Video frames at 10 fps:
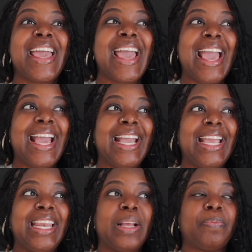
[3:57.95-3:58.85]

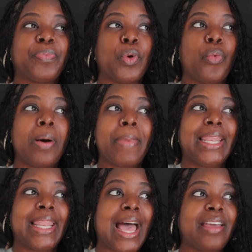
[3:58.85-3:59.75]
in what my
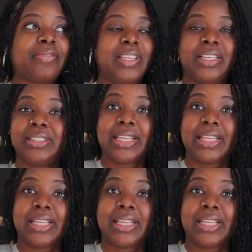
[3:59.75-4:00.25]
life looks